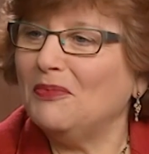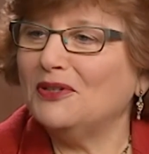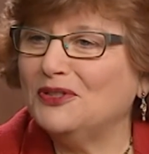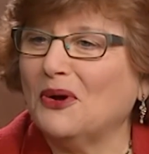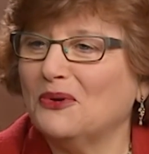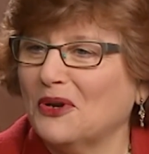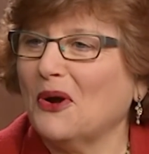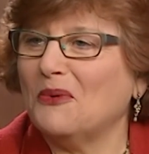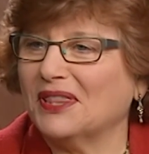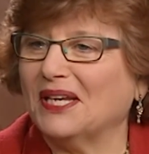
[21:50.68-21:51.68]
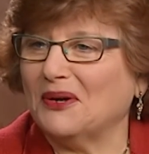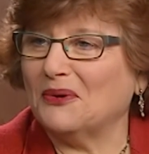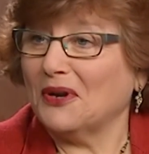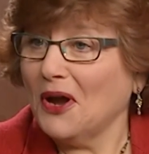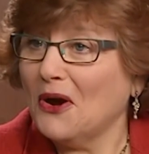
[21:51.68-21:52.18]
don't know what they
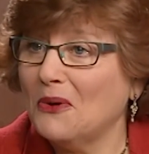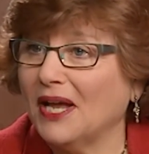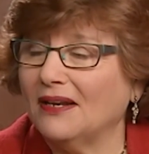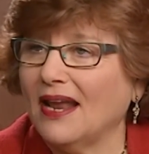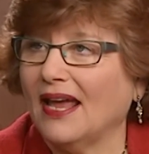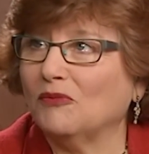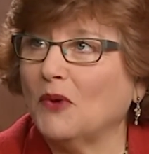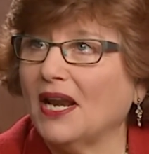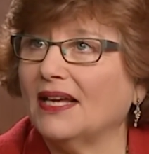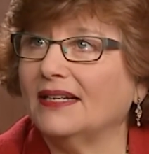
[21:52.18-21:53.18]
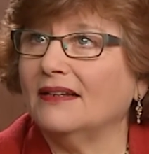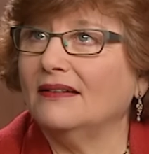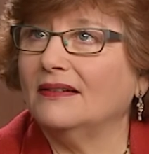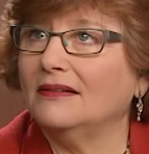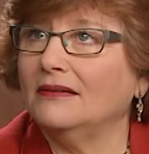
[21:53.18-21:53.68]
don't know, and when I
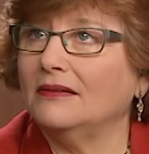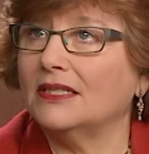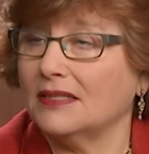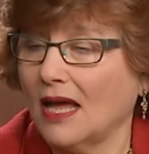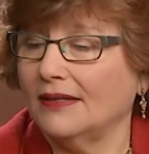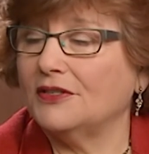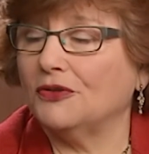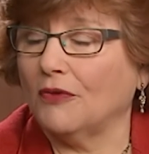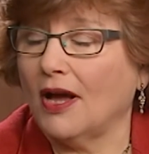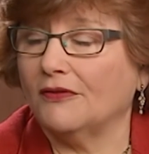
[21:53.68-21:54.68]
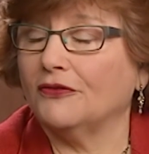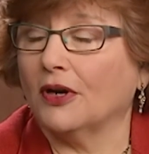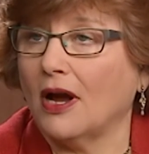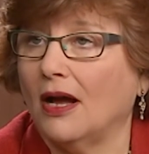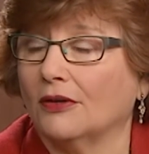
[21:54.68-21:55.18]
decided to run for
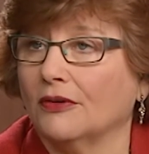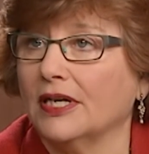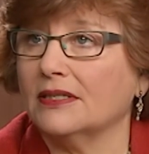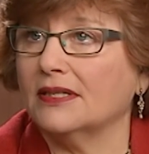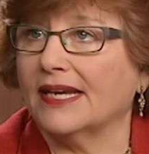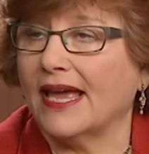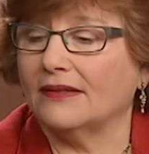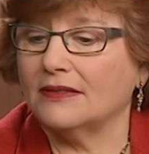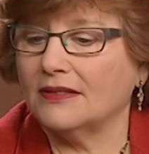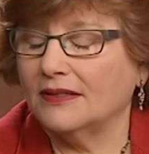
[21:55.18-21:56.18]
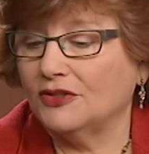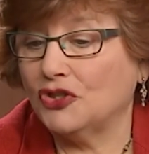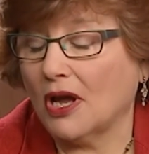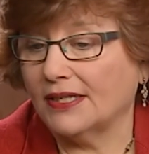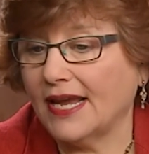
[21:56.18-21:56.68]
Congress against
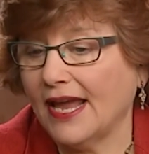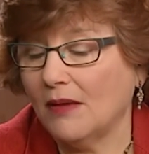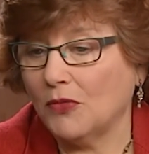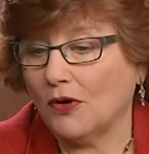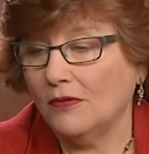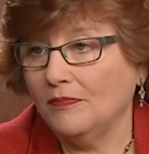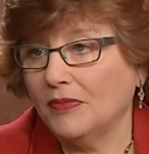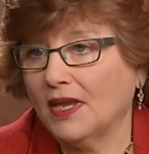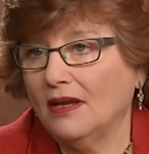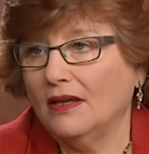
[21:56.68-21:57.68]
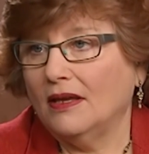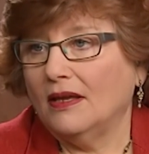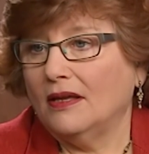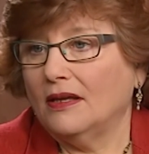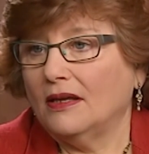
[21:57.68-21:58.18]
John Campbell,
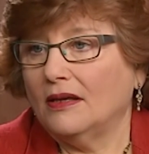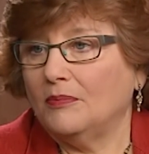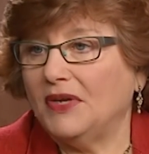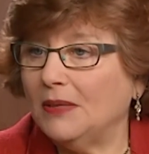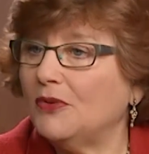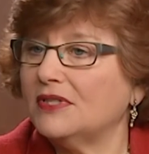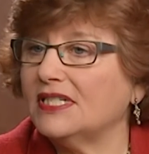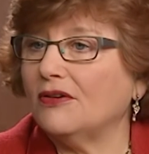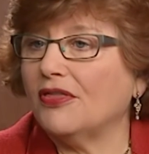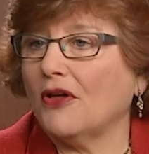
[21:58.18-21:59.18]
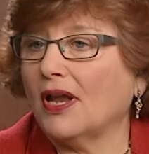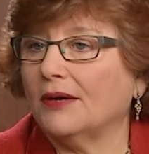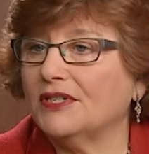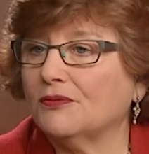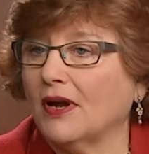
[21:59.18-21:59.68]
people still thought I
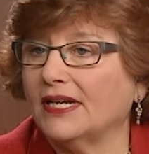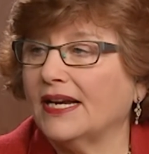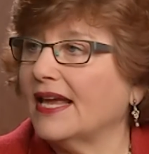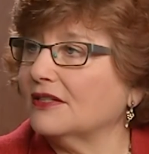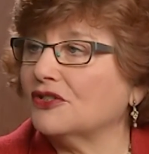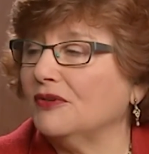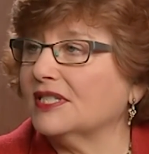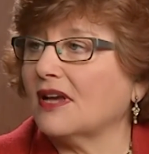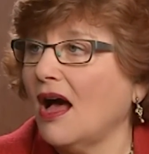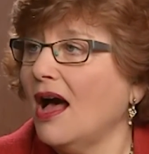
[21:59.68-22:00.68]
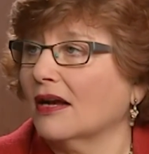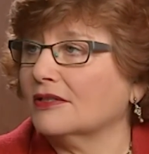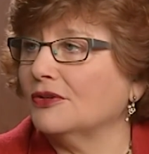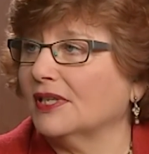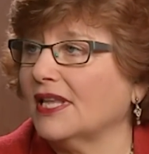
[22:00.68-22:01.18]
was running against Chris
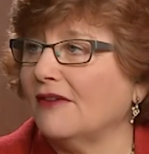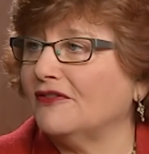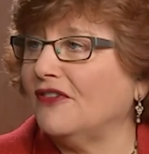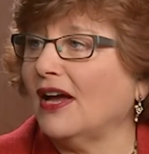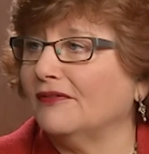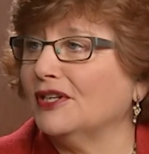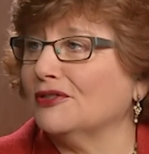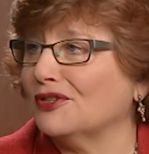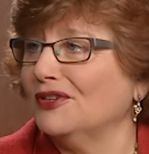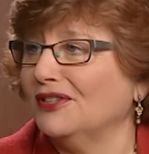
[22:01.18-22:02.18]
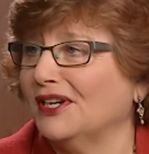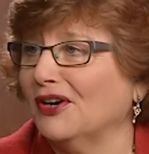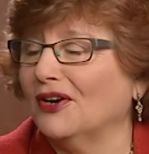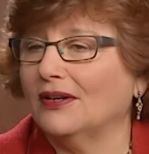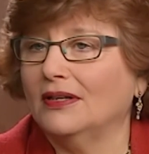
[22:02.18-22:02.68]
Cox, who had left 5 years
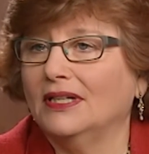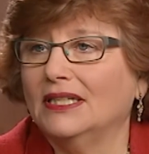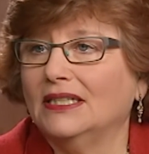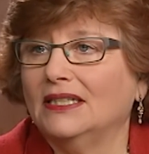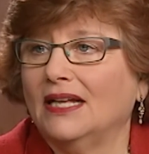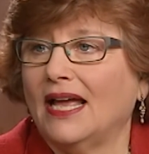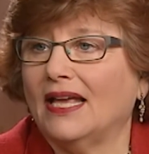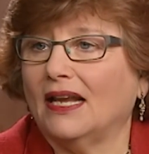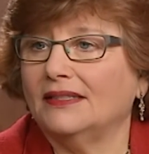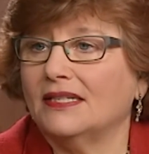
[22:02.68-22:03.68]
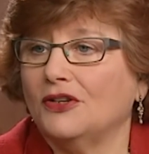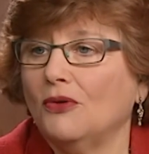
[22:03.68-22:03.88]
earlier. And I said, no,